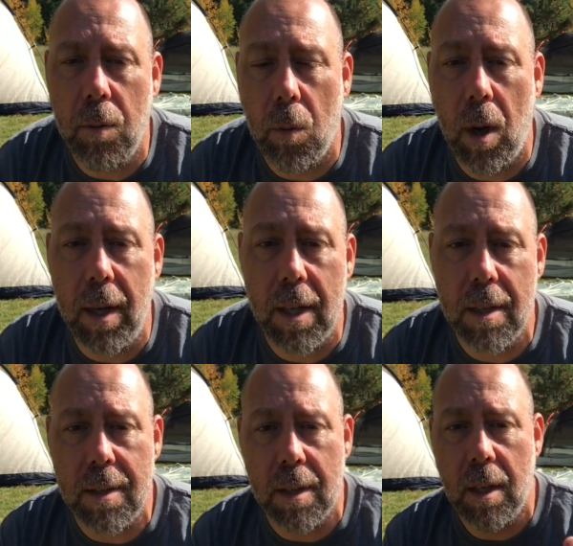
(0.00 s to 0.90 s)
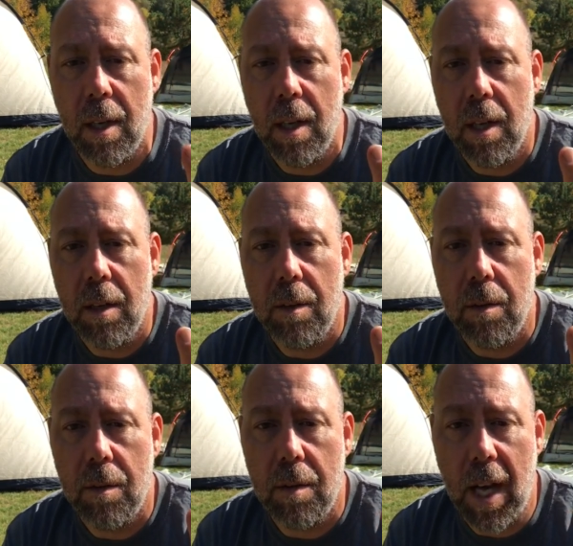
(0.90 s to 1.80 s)
One is
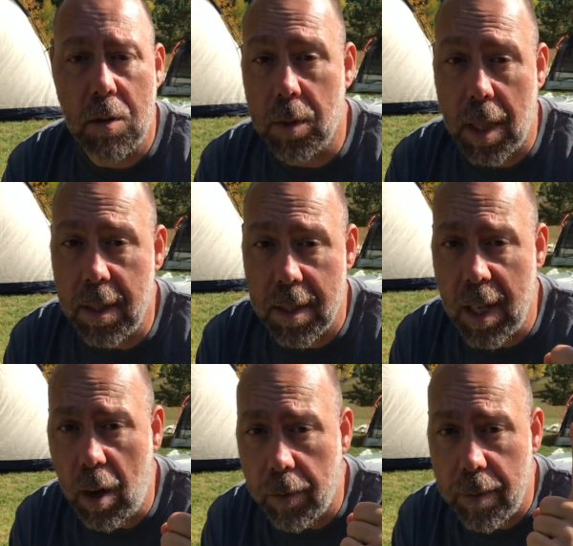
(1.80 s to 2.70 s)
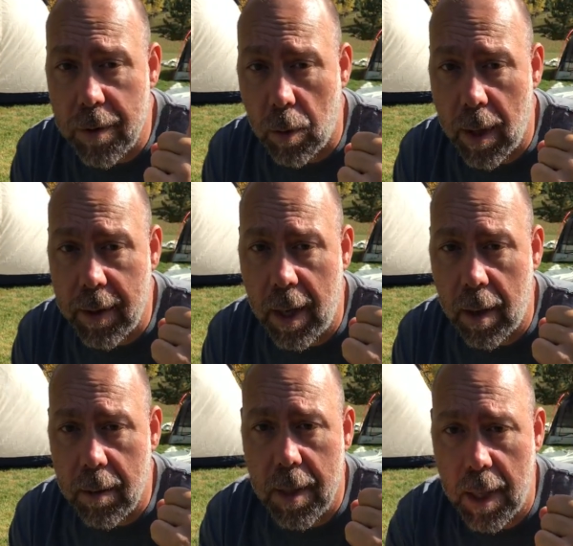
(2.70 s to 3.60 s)
the actual tent itself. So right
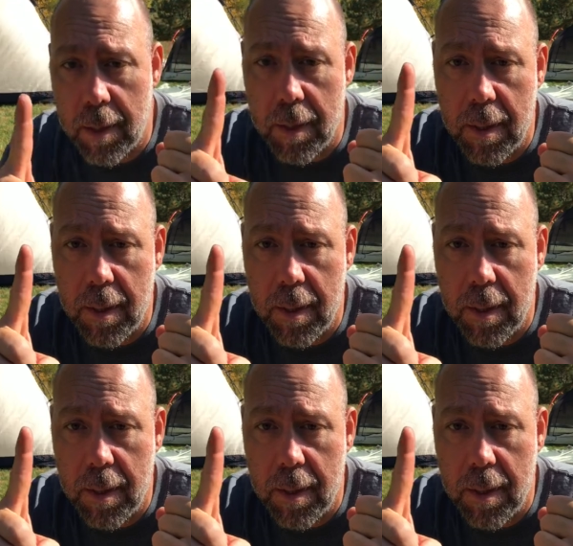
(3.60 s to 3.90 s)
there, tent.